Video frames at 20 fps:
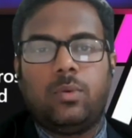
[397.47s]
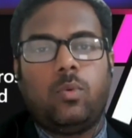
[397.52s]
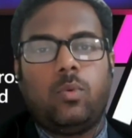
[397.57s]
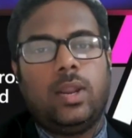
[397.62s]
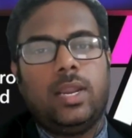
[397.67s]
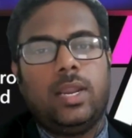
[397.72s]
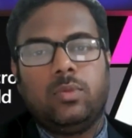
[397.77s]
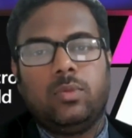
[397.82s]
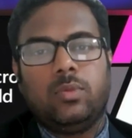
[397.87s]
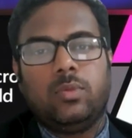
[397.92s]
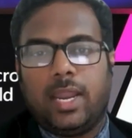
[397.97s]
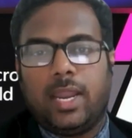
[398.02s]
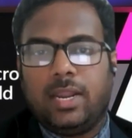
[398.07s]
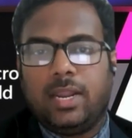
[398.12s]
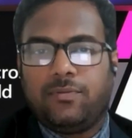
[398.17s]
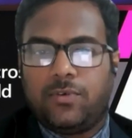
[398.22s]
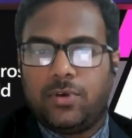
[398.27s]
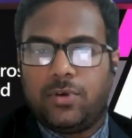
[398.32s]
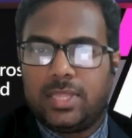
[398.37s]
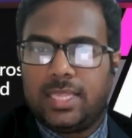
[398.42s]
One is
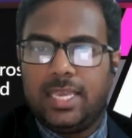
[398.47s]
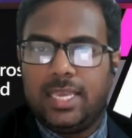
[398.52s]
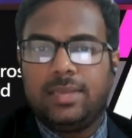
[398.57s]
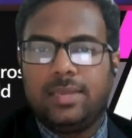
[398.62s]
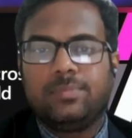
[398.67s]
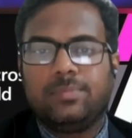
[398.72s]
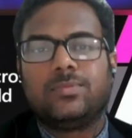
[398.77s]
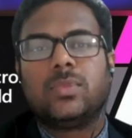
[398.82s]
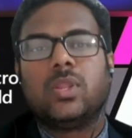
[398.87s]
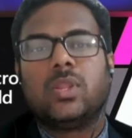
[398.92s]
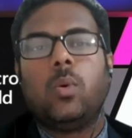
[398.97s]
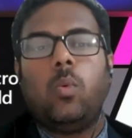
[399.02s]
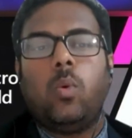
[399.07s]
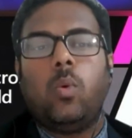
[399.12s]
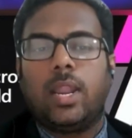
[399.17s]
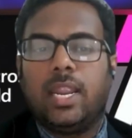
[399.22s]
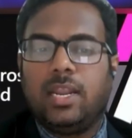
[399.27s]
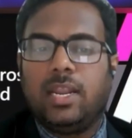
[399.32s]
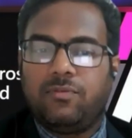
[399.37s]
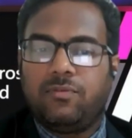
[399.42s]
194C,
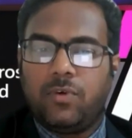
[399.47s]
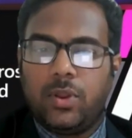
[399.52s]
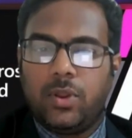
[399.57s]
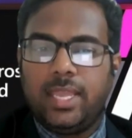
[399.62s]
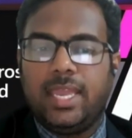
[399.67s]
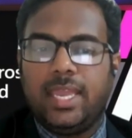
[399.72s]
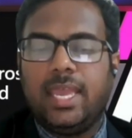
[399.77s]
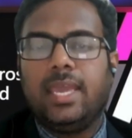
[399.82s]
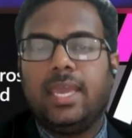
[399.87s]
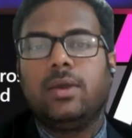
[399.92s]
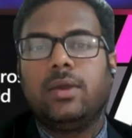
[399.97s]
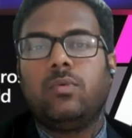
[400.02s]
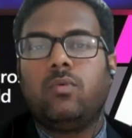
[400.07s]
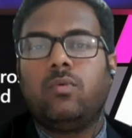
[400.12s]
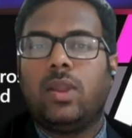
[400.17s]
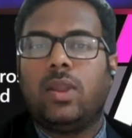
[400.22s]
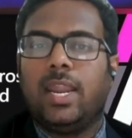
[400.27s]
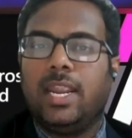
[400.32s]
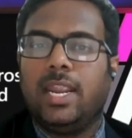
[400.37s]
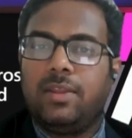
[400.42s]
194A,
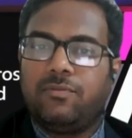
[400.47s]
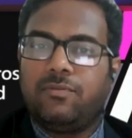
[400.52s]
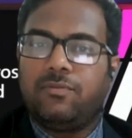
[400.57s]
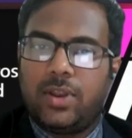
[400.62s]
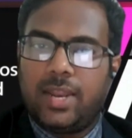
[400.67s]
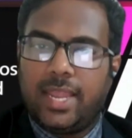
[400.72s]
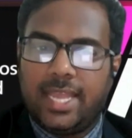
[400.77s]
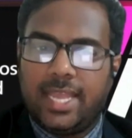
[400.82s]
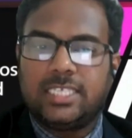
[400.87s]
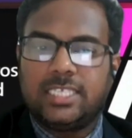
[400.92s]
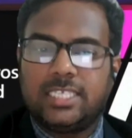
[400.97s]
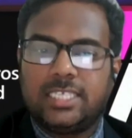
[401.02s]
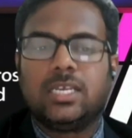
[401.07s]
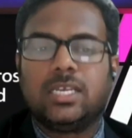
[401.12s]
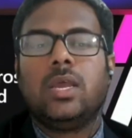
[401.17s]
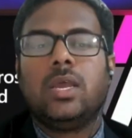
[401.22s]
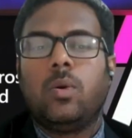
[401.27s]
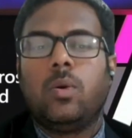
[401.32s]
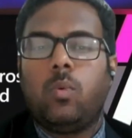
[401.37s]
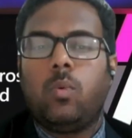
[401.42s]
194H,
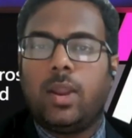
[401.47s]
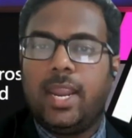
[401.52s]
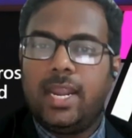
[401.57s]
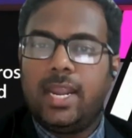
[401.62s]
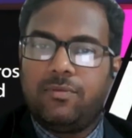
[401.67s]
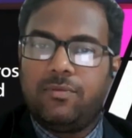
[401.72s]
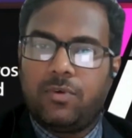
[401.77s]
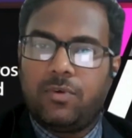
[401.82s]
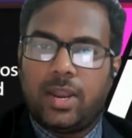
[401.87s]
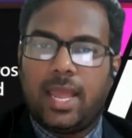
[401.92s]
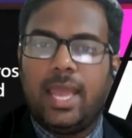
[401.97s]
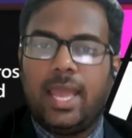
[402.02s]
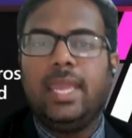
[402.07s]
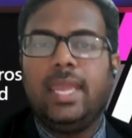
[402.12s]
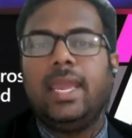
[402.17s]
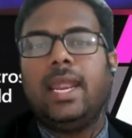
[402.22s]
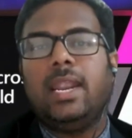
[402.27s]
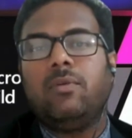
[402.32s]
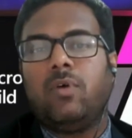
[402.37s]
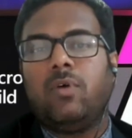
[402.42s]

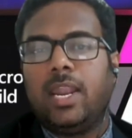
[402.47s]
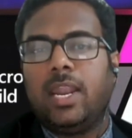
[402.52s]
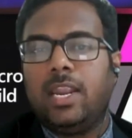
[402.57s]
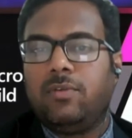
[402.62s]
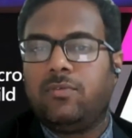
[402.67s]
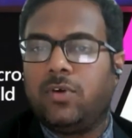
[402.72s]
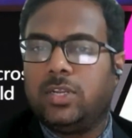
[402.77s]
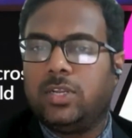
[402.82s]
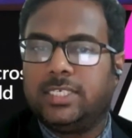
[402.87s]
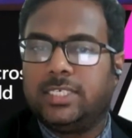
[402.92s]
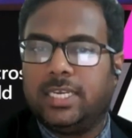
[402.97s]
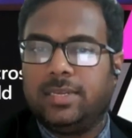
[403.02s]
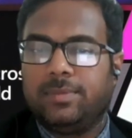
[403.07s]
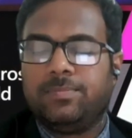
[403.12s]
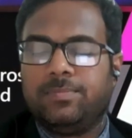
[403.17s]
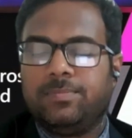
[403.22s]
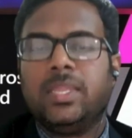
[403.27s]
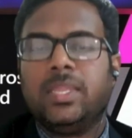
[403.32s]
194I and 194J.